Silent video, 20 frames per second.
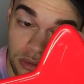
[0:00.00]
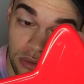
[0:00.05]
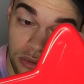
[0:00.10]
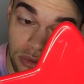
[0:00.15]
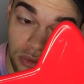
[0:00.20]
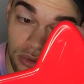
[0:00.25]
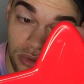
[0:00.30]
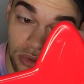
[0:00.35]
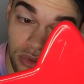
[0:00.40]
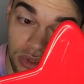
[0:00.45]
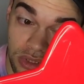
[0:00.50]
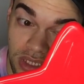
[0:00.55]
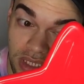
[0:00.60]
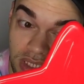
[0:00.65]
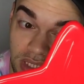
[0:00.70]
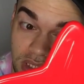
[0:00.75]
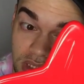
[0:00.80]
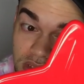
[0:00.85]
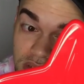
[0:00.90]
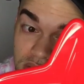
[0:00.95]
to
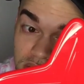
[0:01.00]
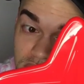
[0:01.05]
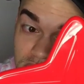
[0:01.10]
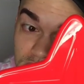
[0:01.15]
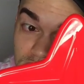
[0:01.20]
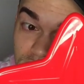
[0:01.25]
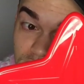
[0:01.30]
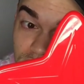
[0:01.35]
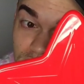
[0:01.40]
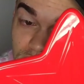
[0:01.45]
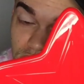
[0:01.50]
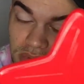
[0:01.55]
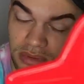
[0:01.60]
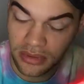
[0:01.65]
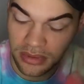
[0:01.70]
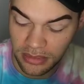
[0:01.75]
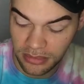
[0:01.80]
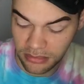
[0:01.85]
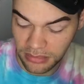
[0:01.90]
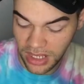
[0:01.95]
create, ooh,
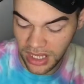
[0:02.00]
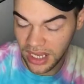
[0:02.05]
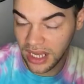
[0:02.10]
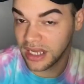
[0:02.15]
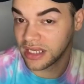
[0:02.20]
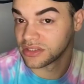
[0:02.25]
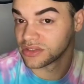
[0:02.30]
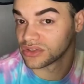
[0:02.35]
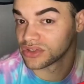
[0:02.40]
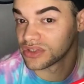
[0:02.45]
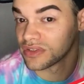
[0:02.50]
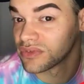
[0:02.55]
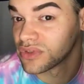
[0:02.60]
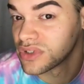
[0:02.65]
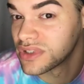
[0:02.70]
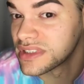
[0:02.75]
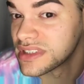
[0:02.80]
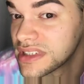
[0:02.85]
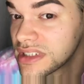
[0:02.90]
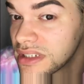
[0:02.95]
my eyes are, if you
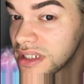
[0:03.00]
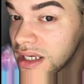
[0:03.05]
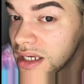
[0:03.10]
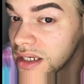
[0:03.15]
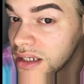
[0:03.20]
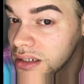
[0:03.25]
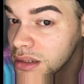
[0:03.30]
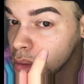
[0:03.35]
can see that,